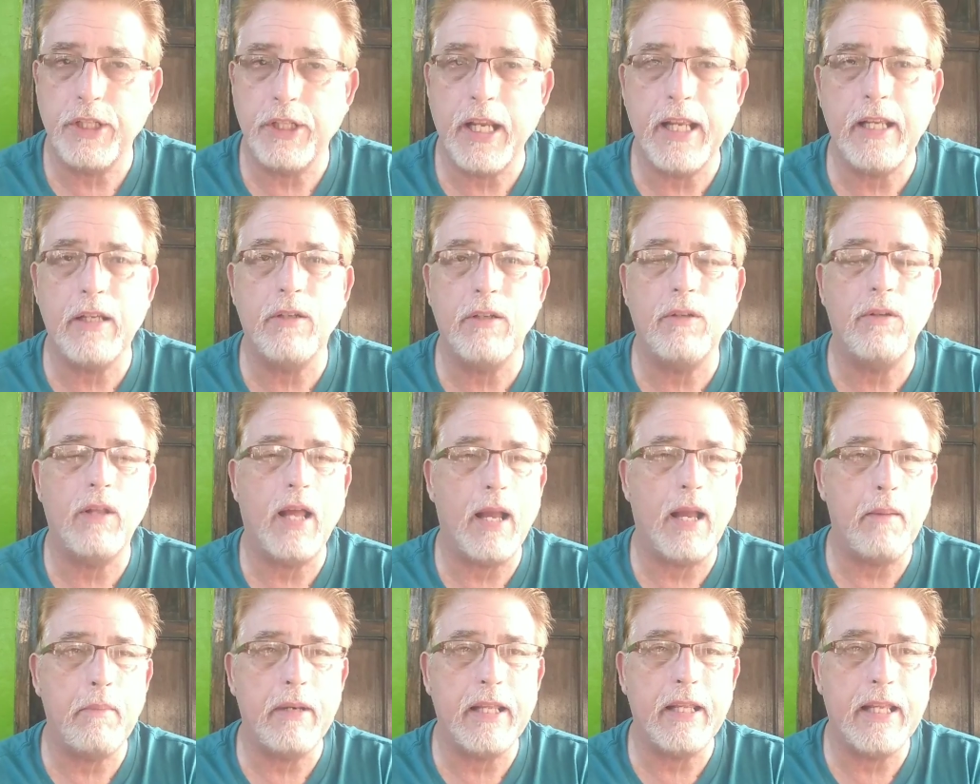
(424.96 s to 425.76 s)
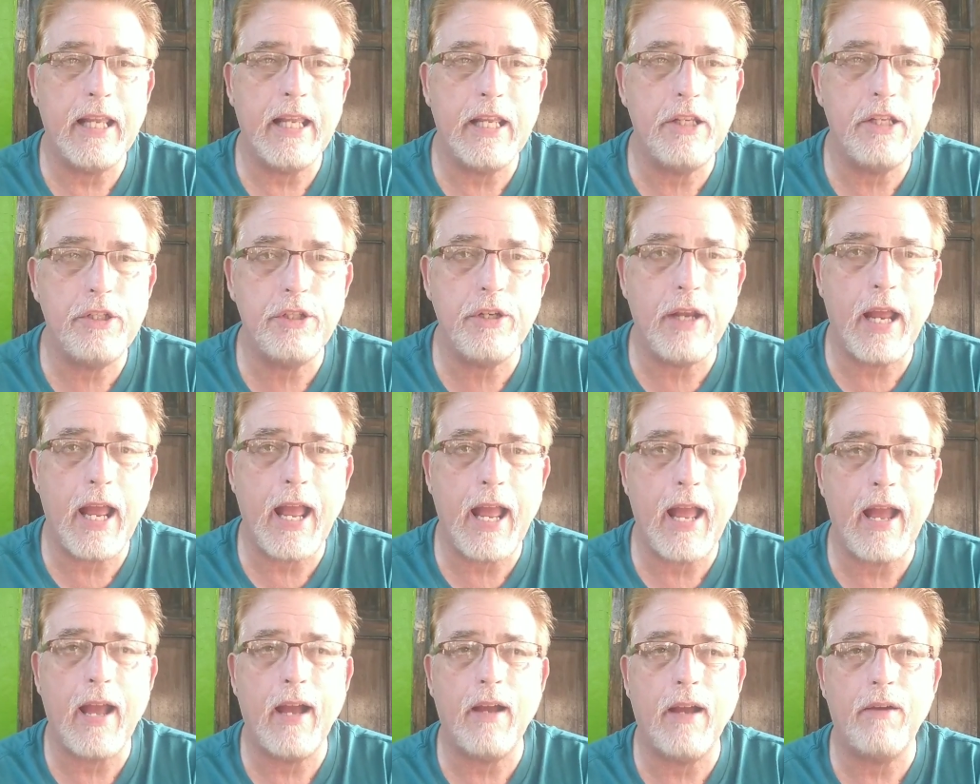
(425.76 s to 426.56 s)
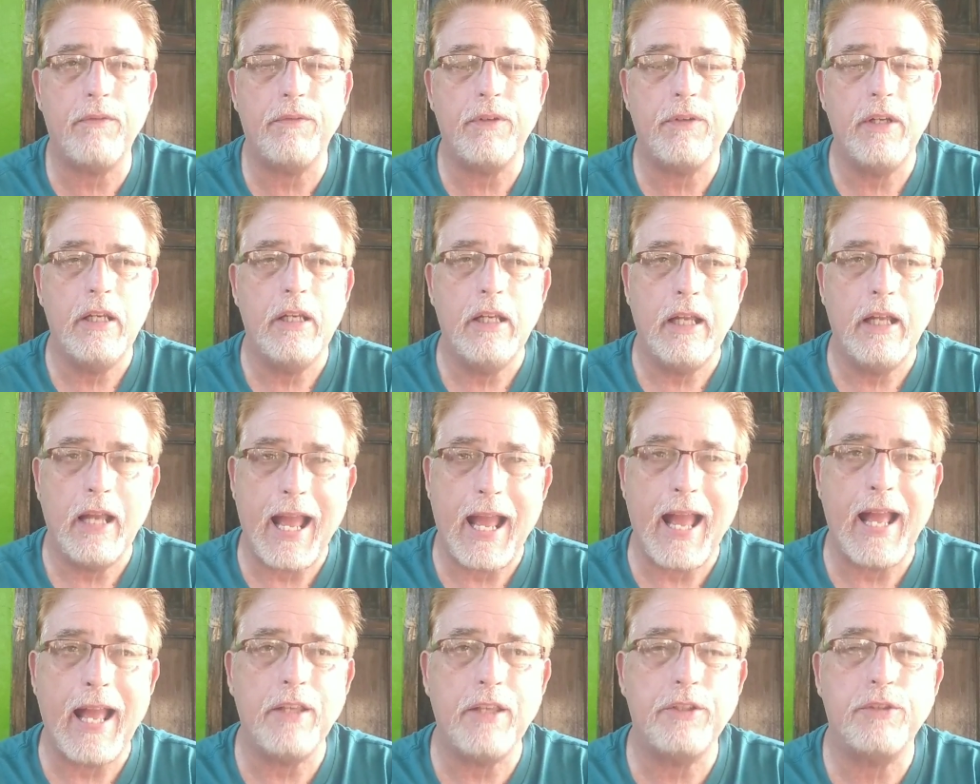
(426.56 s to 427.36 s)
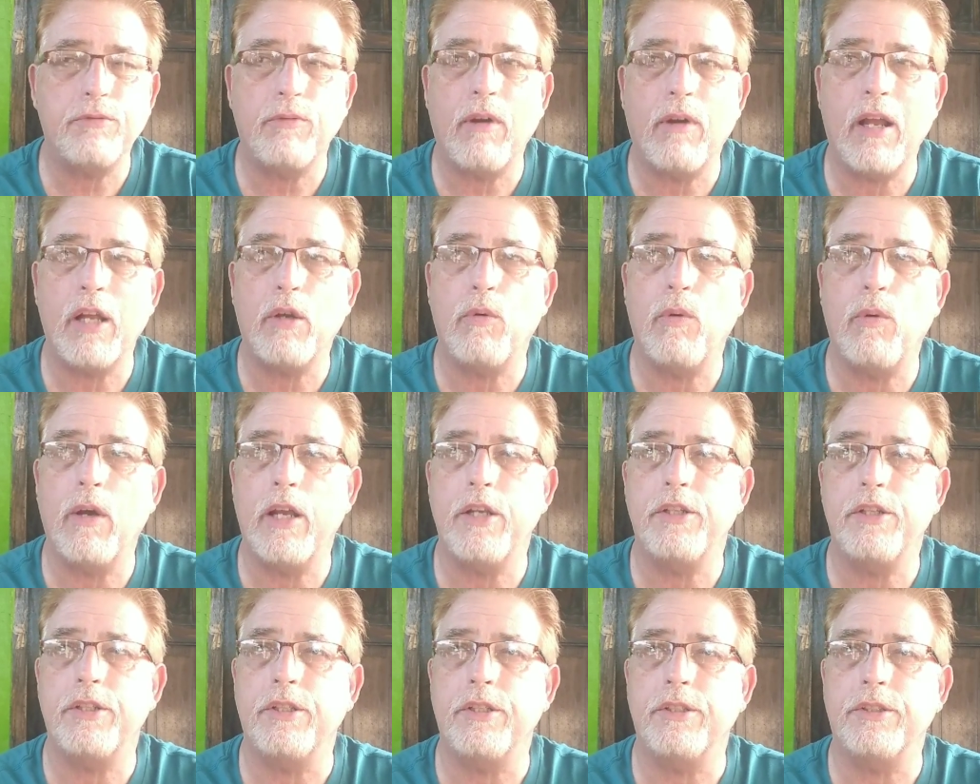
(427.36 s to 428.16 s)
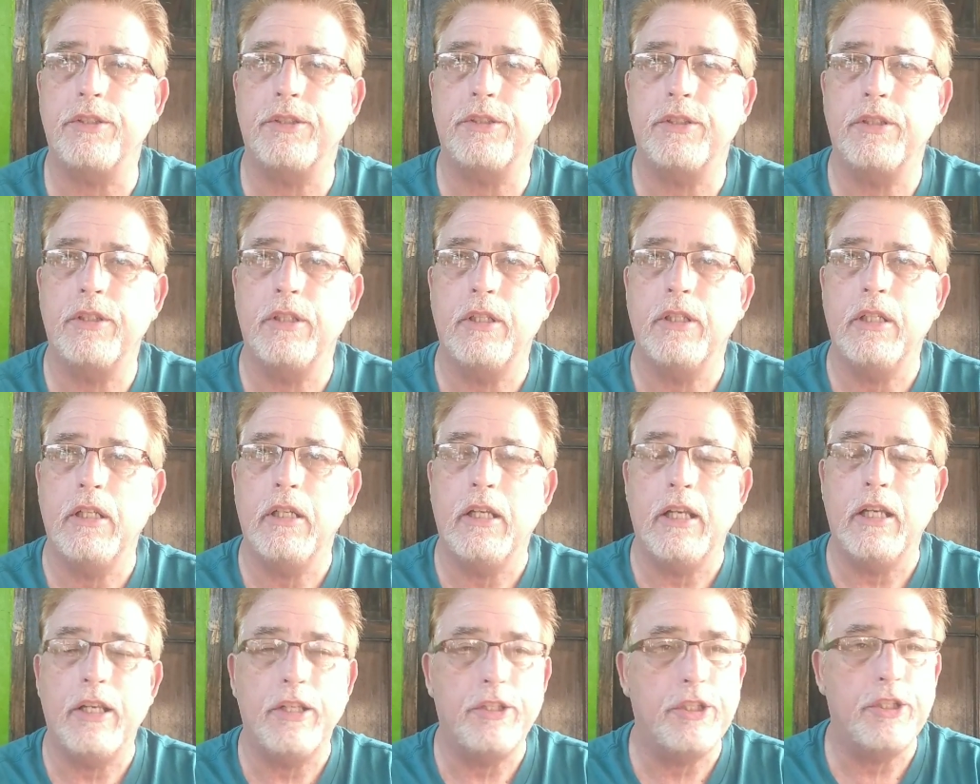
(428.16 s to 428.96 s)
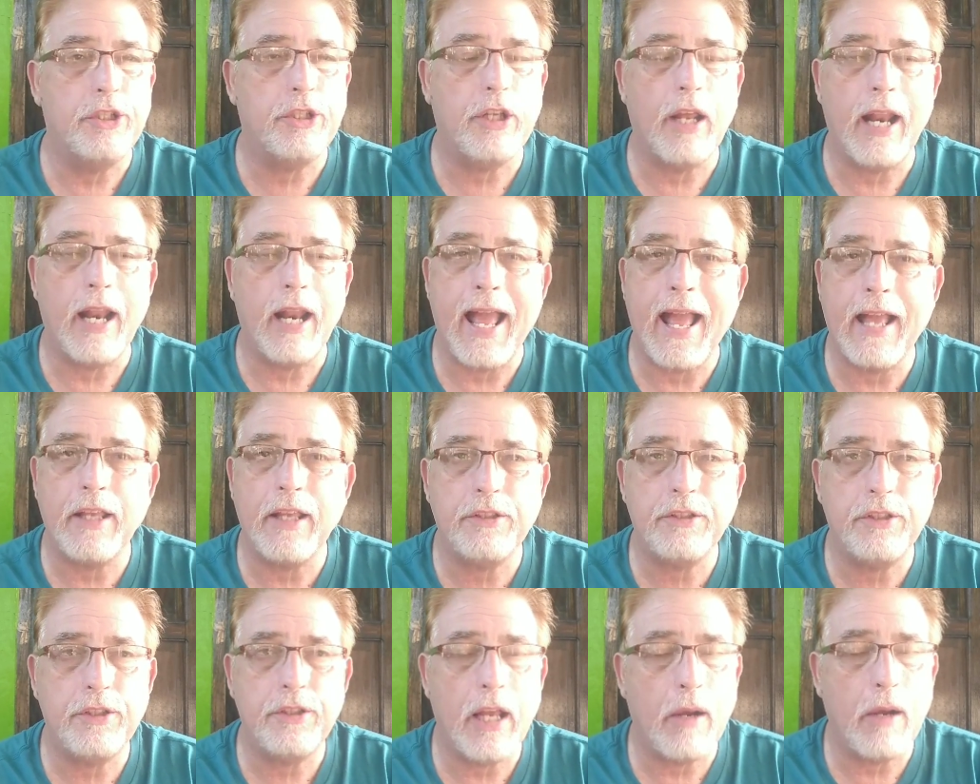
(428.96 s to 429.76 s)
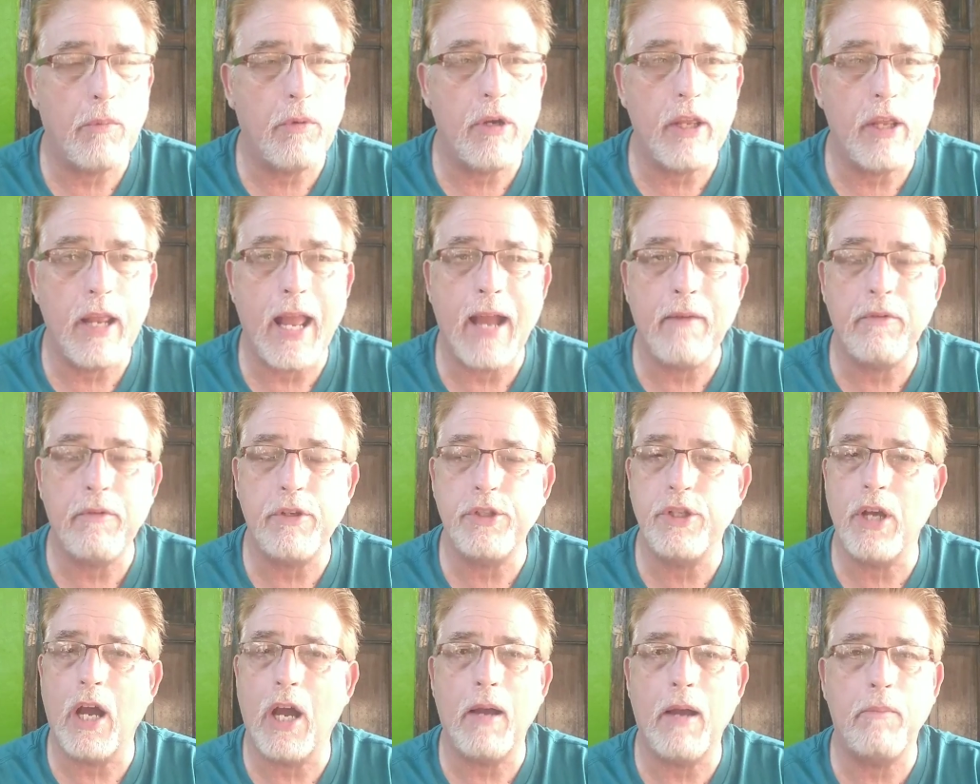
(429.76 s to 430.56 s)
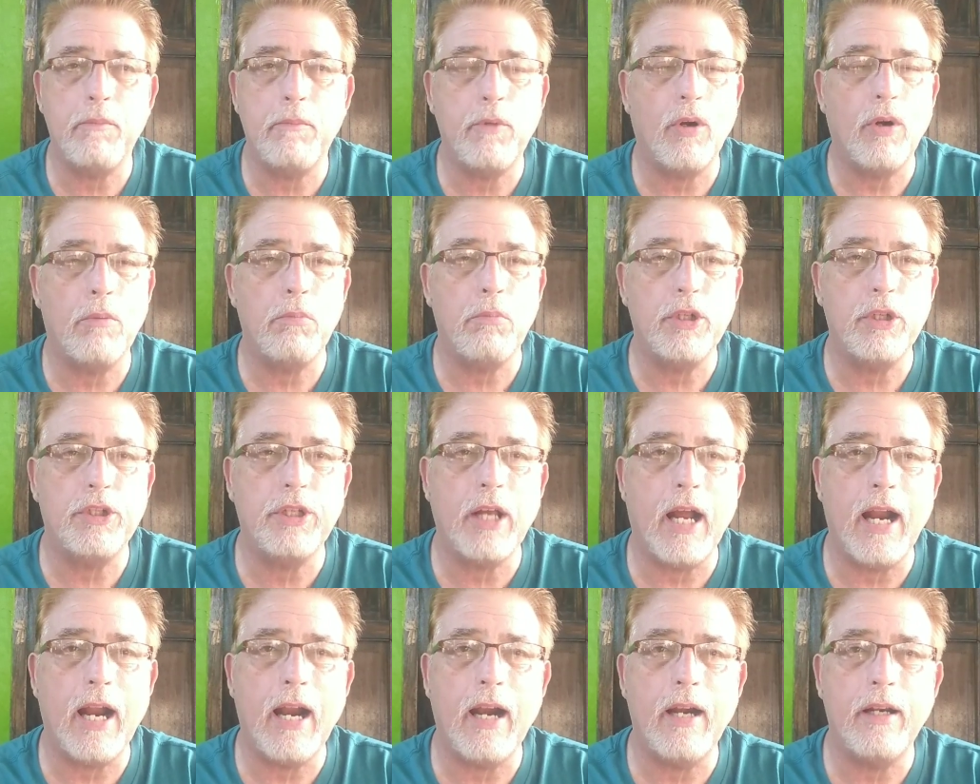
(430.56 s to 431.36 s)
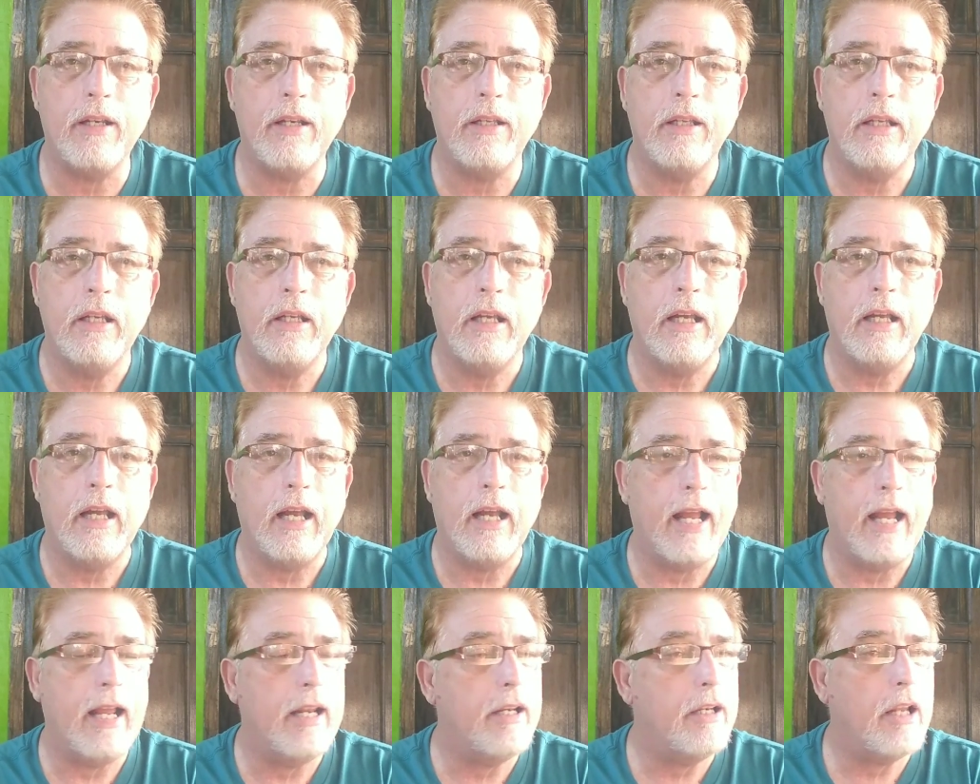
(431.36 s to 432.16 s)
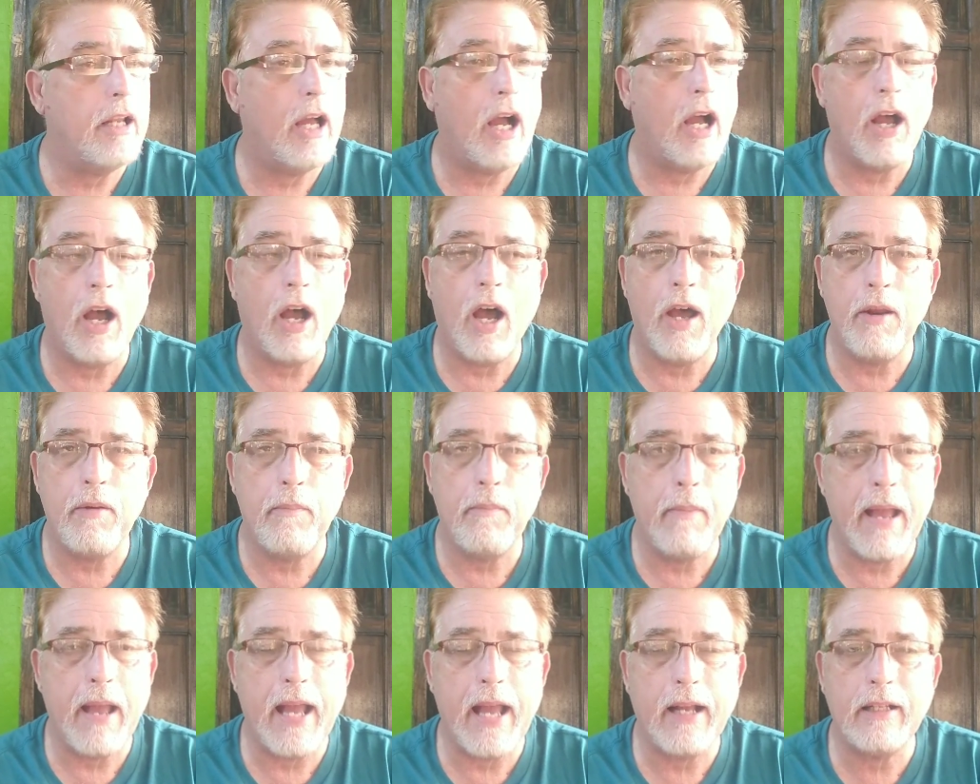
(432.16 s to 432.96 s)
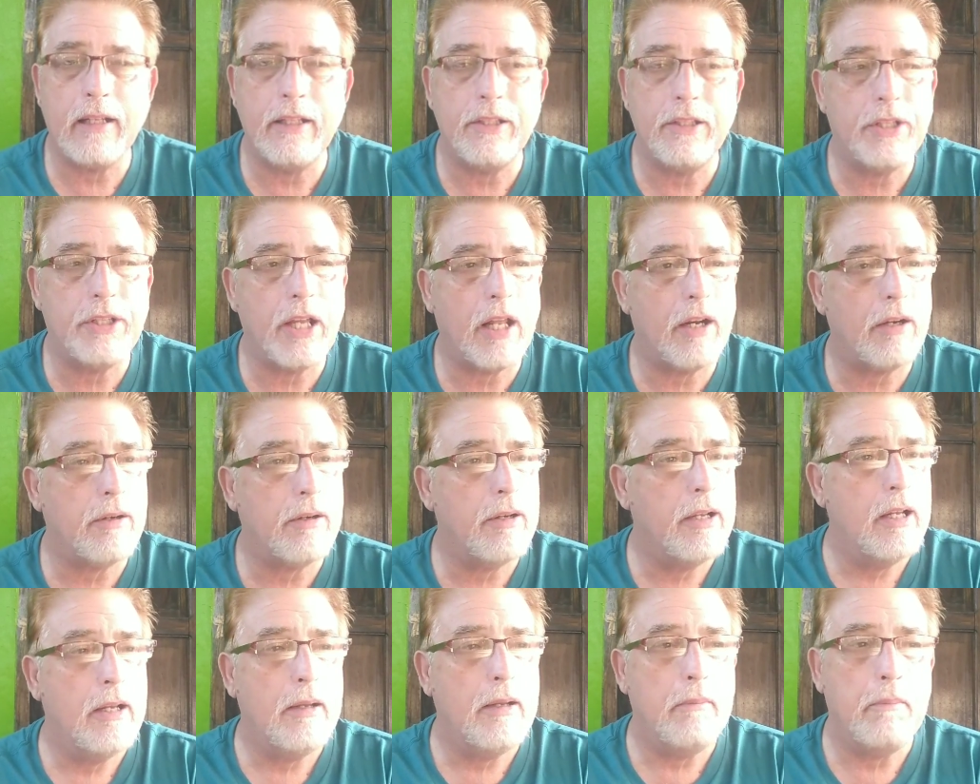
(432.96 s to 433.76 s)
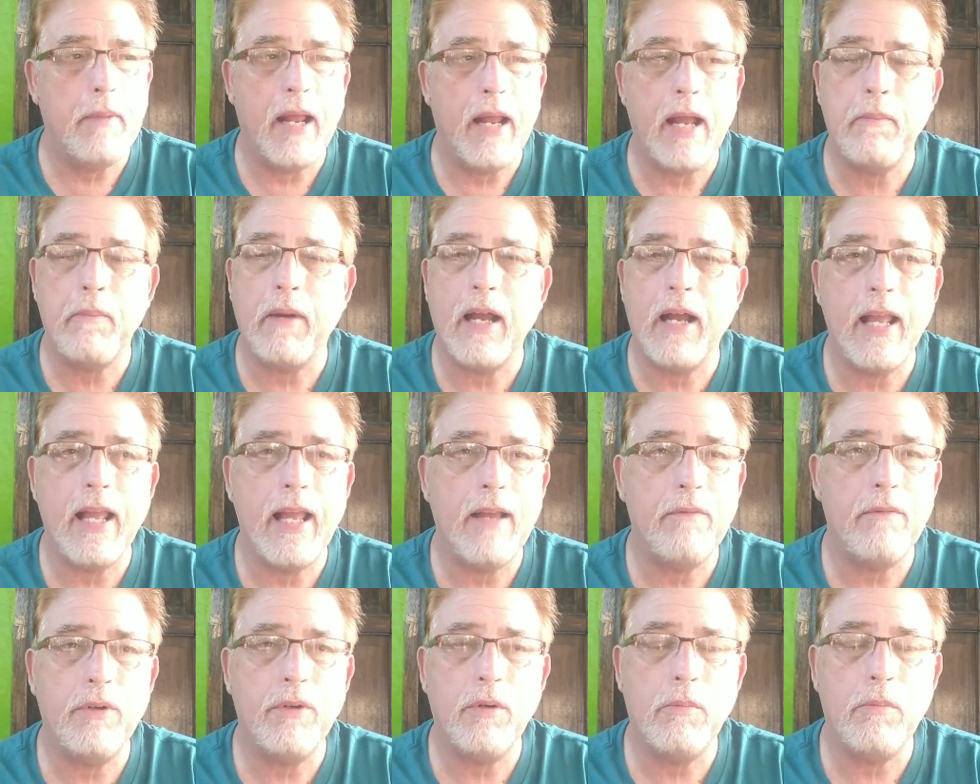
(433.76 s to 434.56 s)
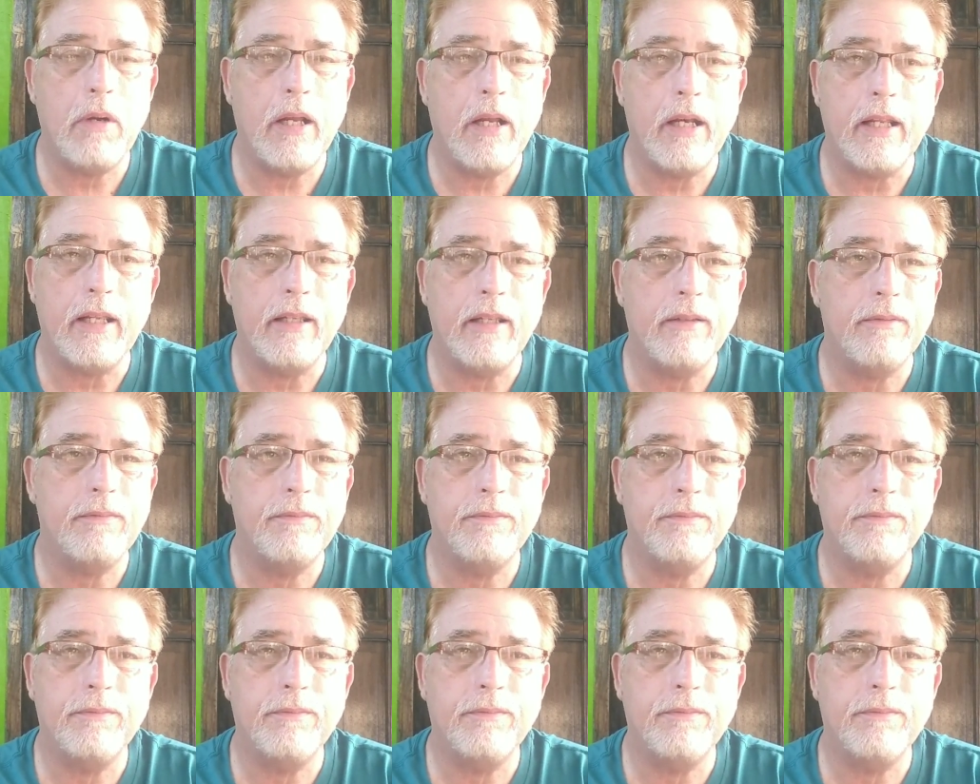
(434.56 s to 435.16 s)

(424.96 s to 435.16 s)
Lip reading: single? How many kids you have? Ask the right questions. She's going to ask, will you have a job? No, I'm retired. And I automatically tell her, ma'am, I have no money.